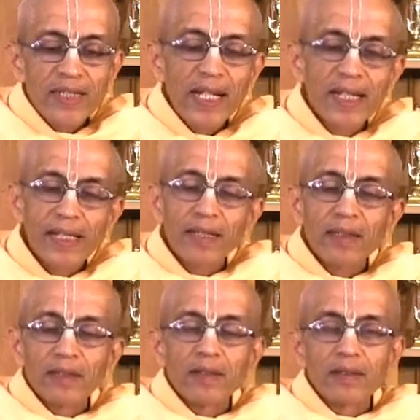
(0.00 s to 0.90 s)
telling
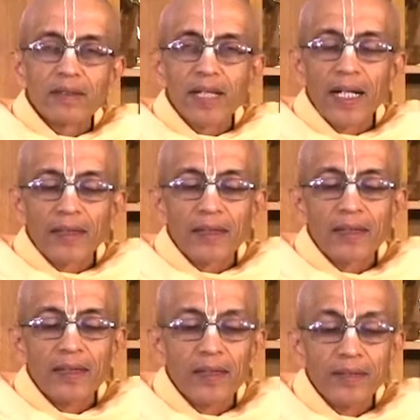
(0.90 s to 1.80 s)
that
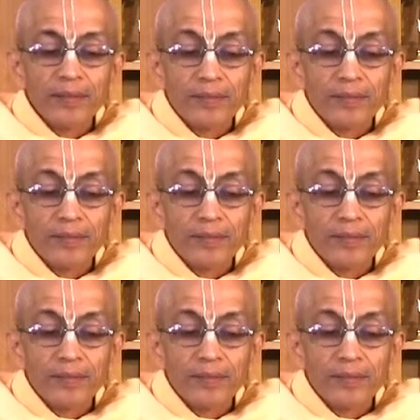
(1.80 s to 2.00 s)
uh,